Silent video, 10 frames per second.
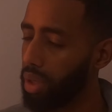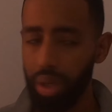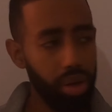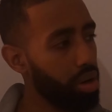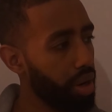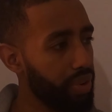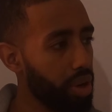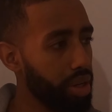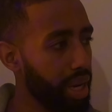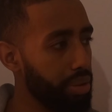God, I
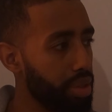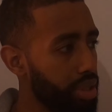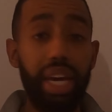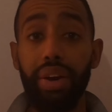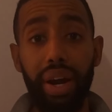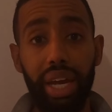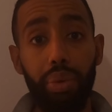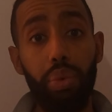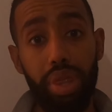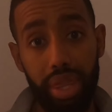forgot now. Get
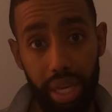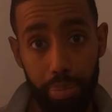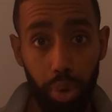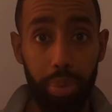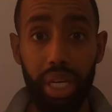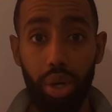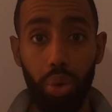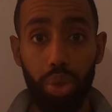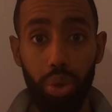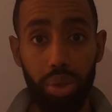cracking with the plumbing
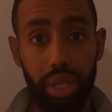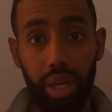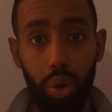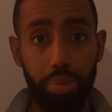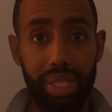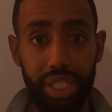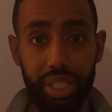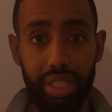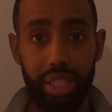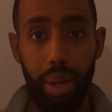cold calls and cold
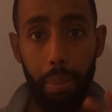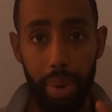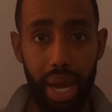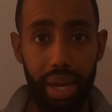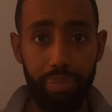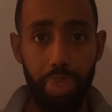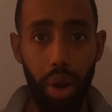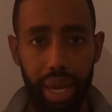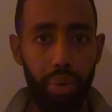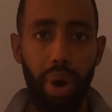messages. But yeah,
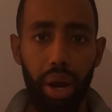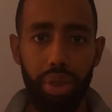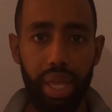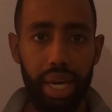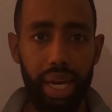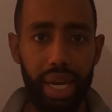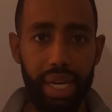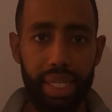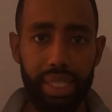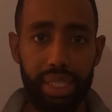get right on that,
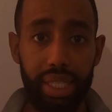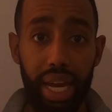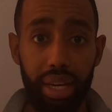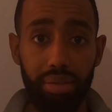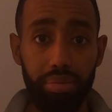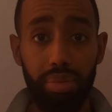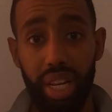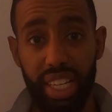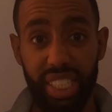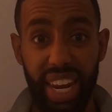and yeah,
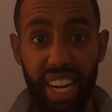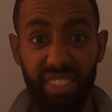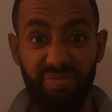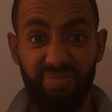let's get it.